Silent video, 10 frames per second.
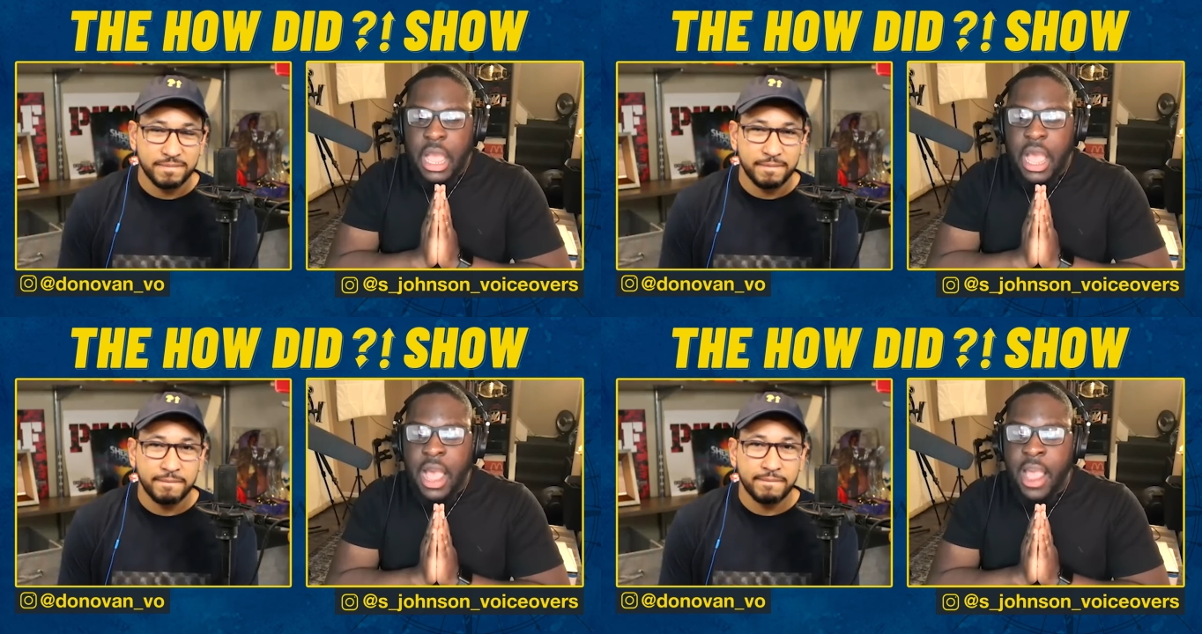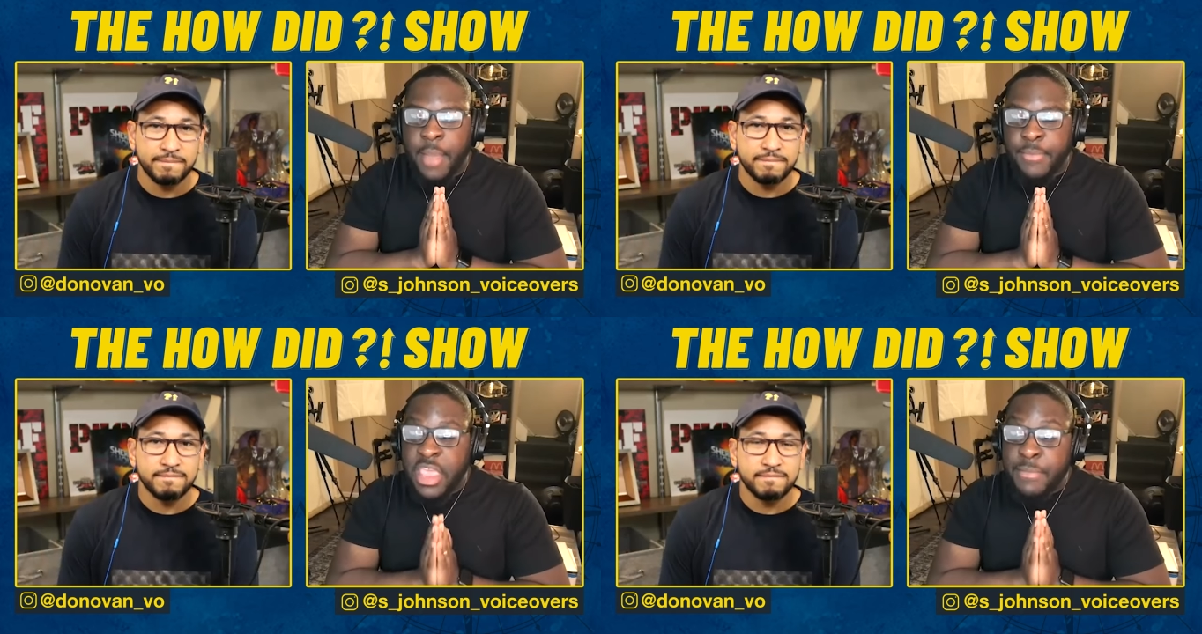Speaker 1: I,
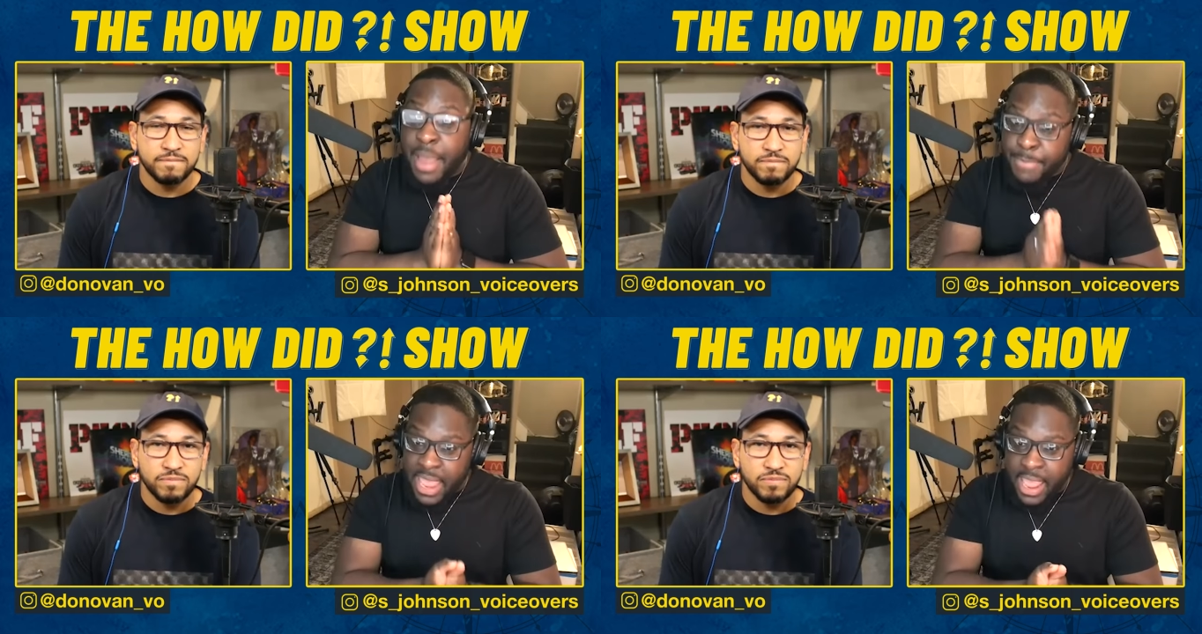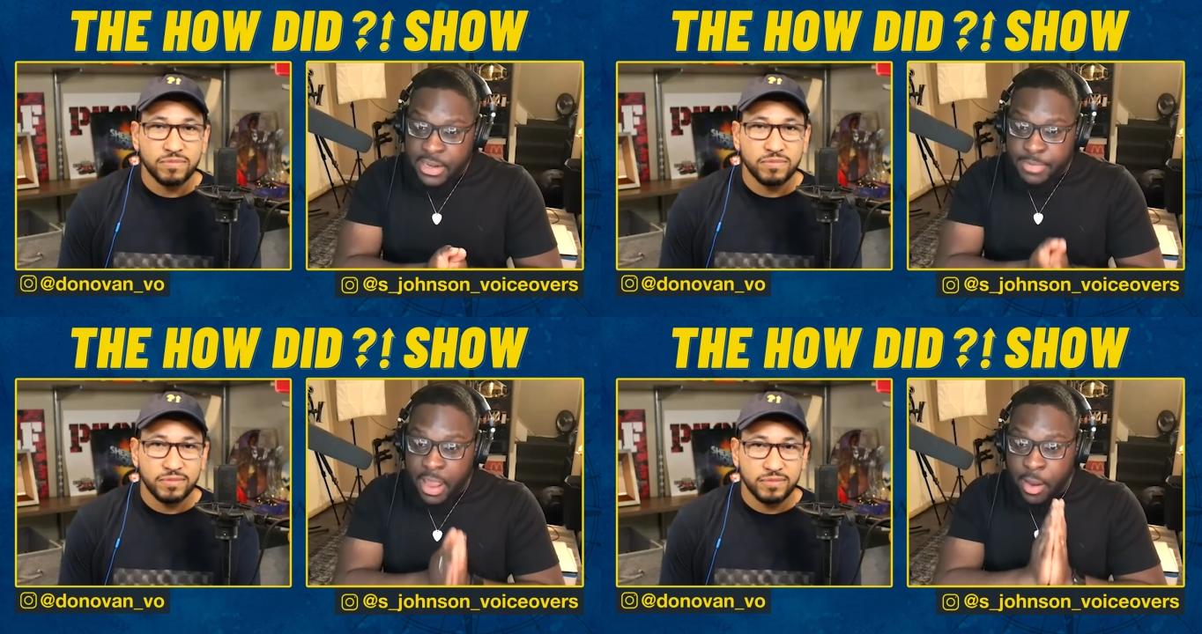me and my
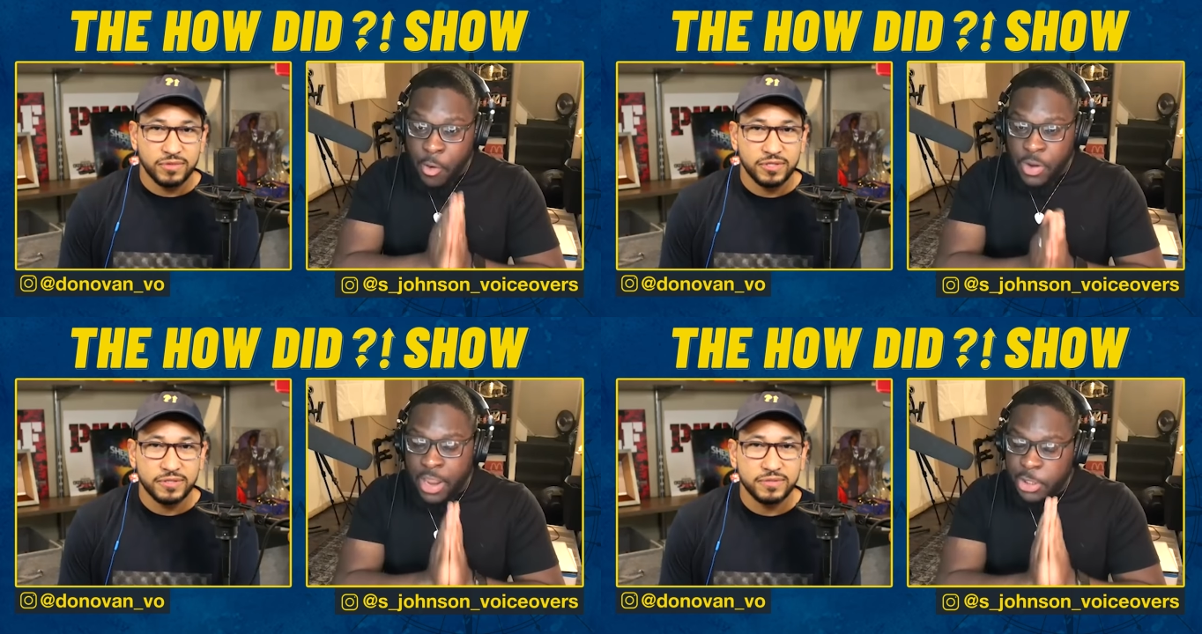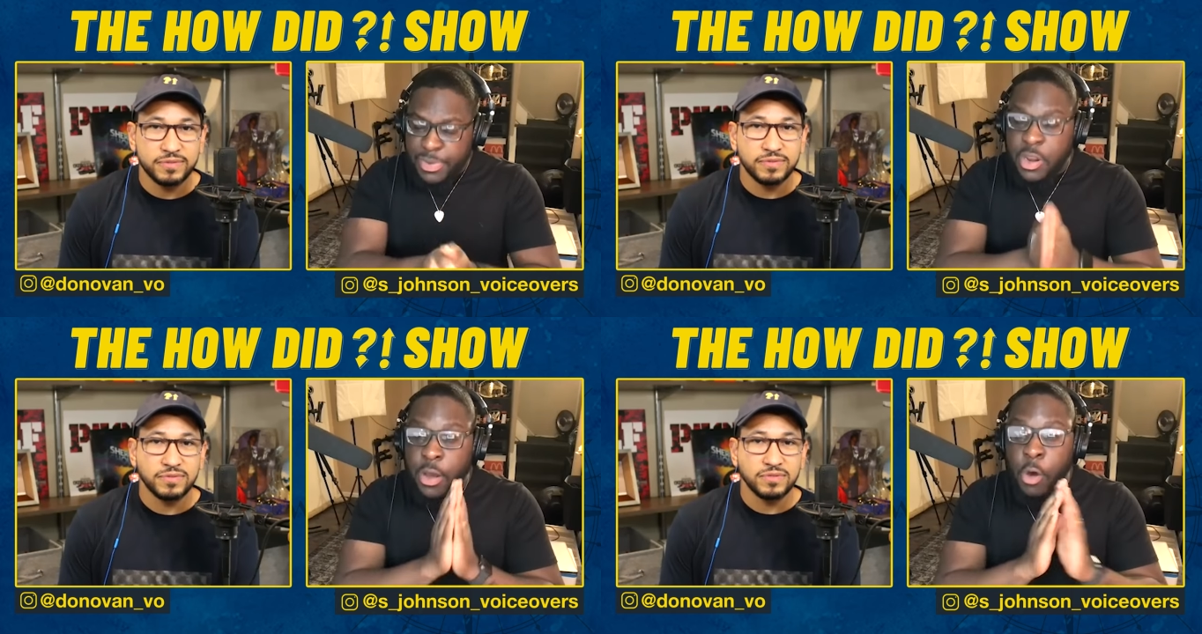band, my old, I used to be
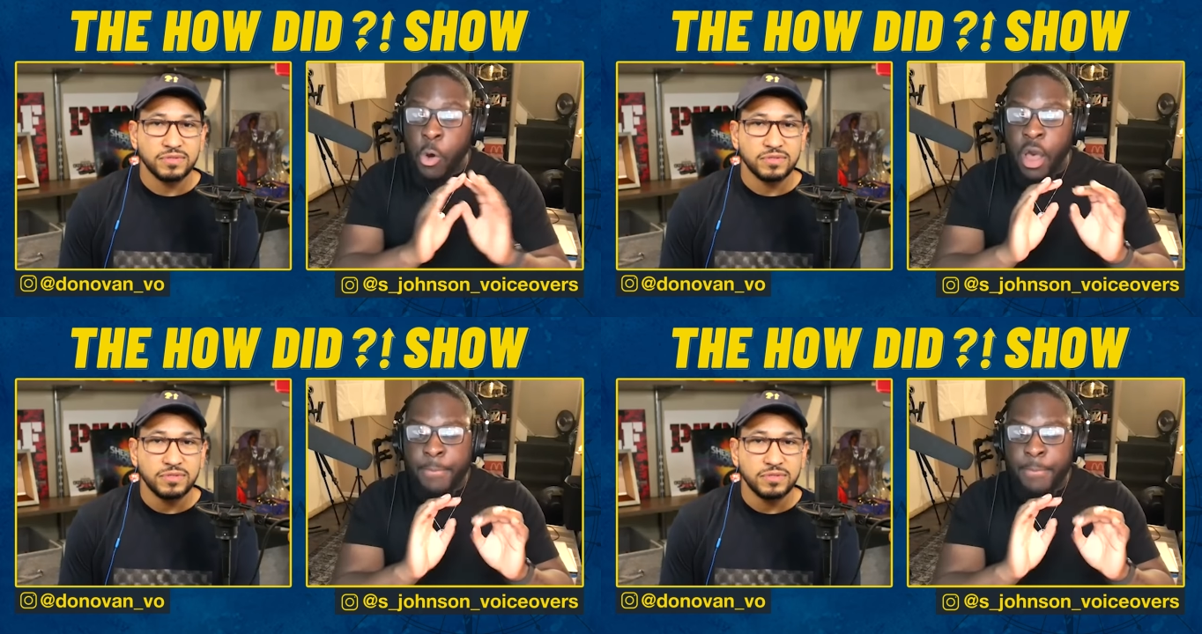in an old uh,